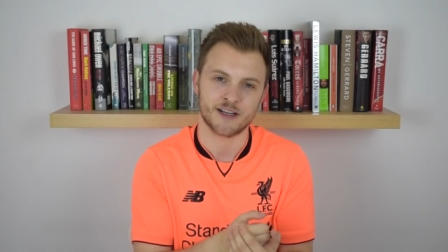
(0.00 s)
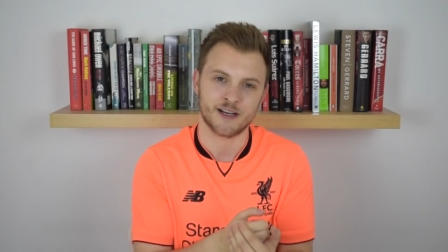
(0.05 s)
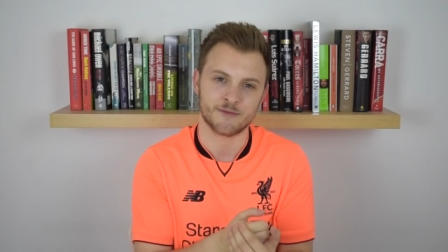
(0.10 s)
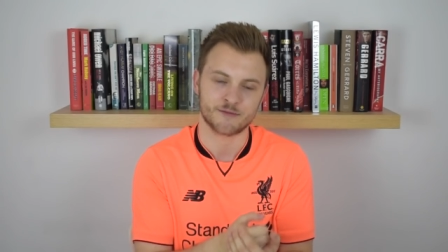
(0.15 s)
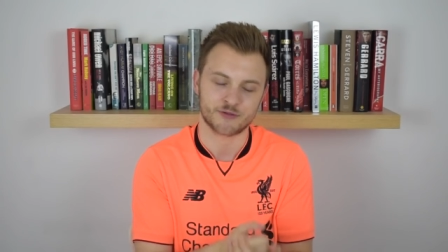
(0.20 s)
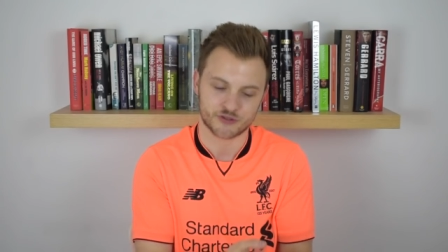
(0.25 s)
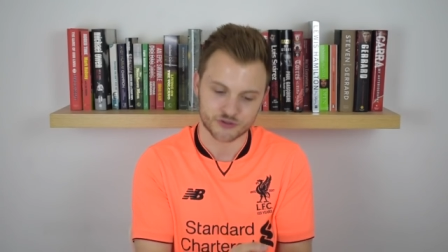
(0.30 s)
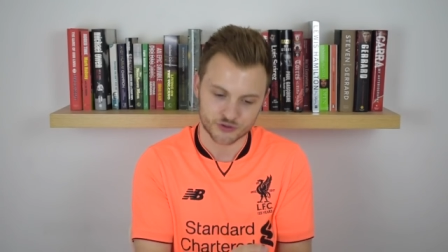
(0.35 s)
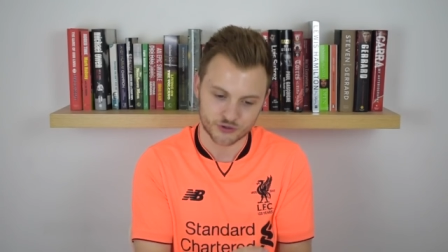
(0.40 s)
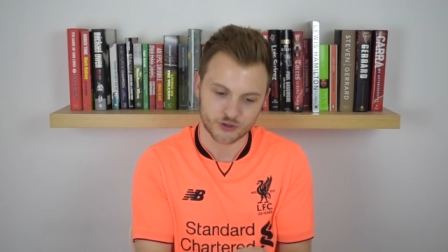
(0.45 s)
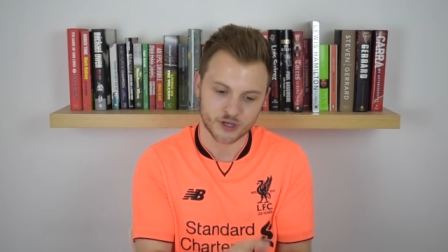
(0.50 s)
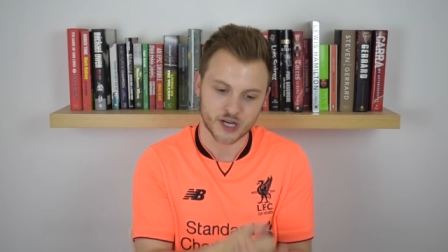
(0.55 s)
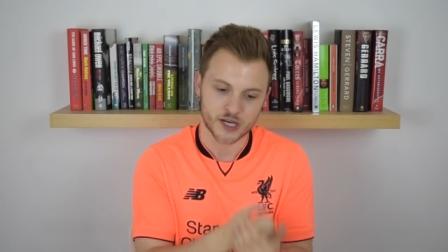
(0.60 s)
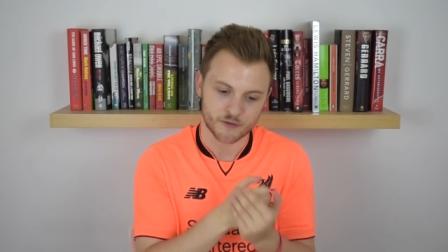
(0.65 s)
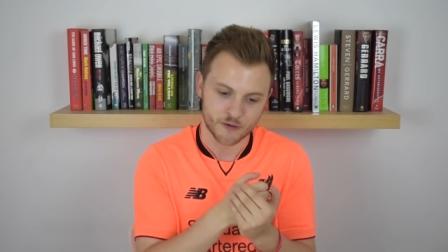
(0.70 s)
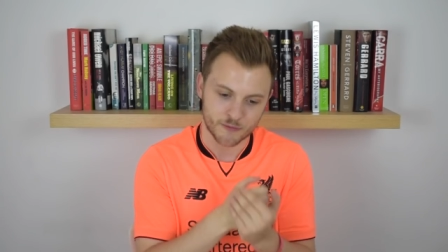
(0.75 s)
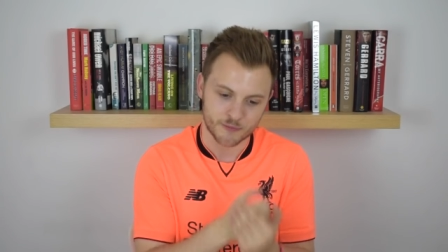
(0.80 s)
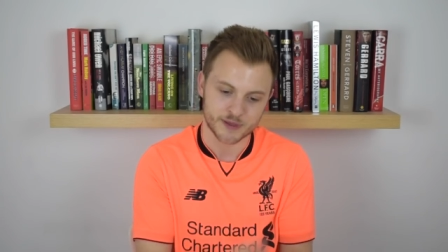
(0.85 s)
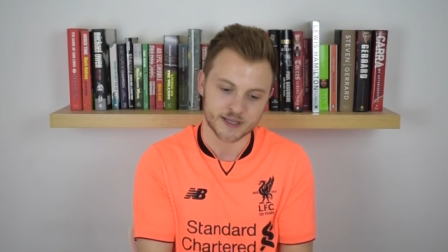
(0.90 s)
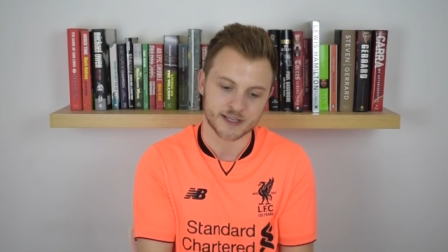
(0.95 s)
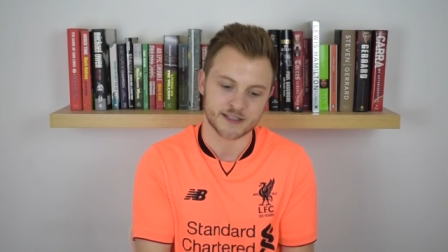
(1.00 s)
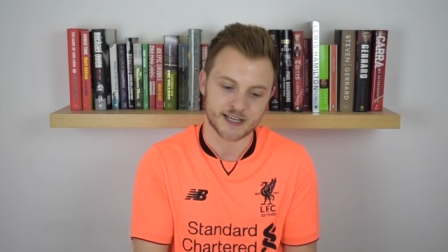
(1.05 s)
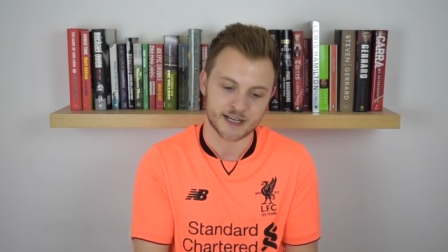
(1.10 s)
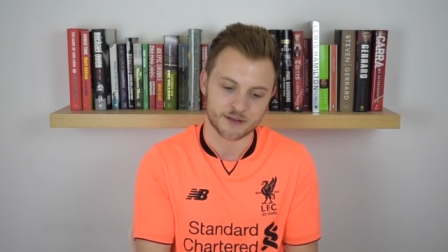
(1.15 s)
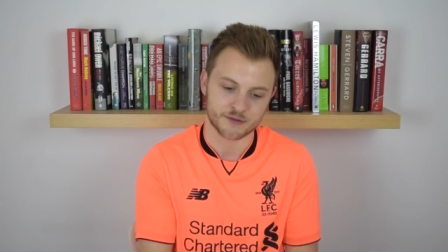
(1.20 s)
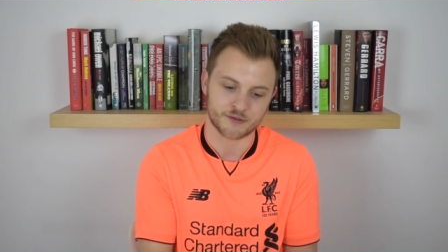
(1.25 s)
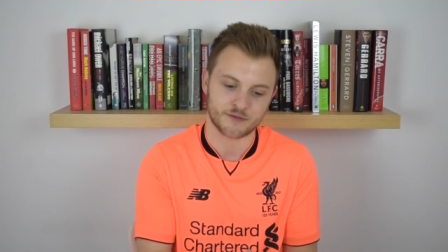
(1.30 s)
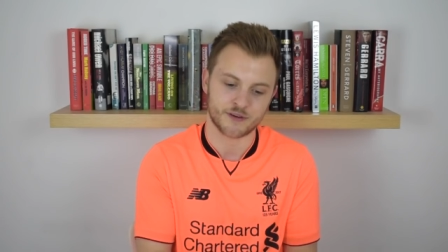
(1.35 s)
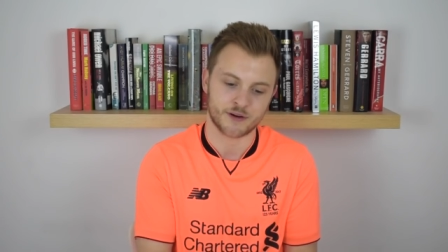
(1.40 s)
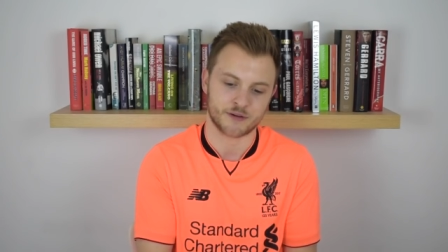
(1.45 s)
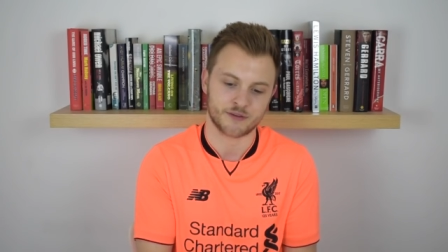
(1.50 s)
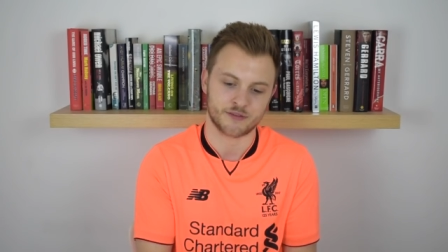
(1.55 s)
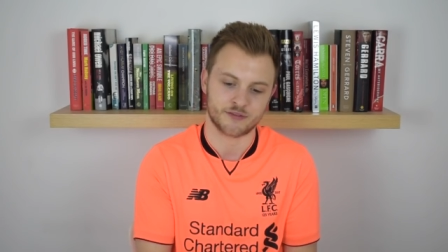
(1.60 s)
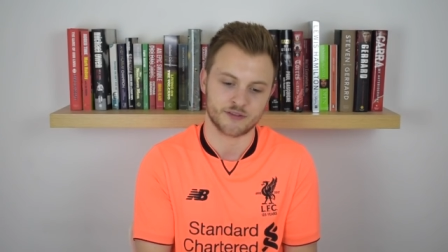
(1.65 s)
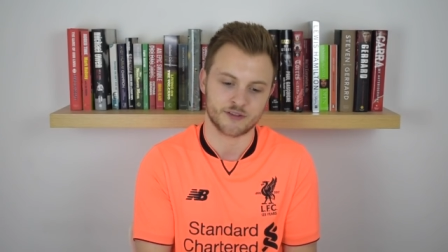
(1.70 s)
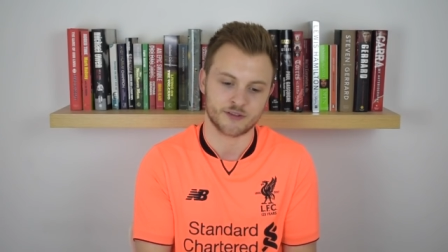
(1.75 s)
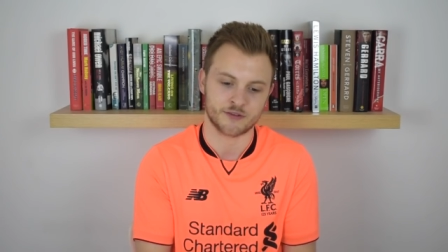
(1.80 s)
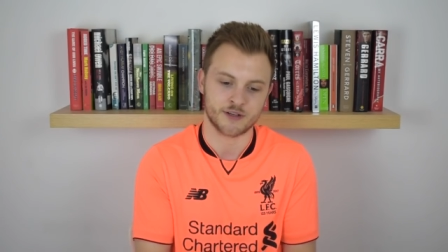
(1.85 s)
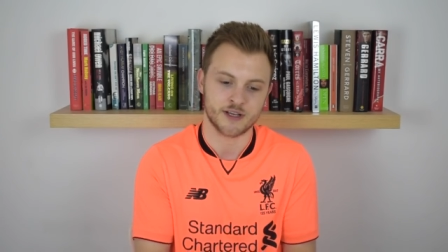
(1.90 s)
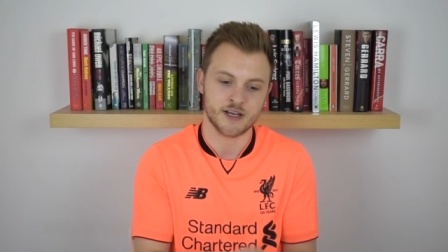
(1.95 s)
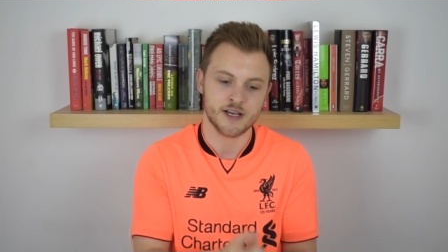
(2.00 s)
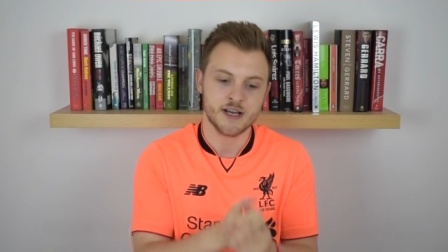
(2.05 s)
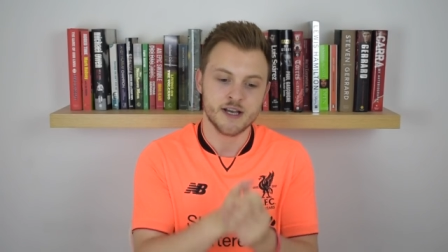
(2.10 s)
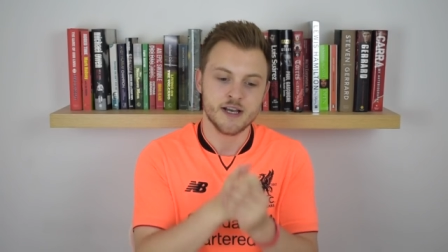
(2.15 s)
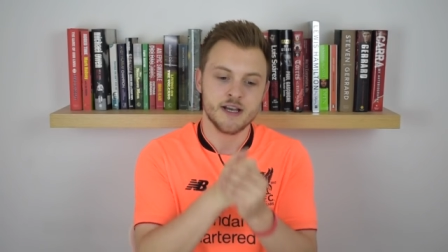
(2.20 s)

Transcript: I'm sure it will be announced very soon.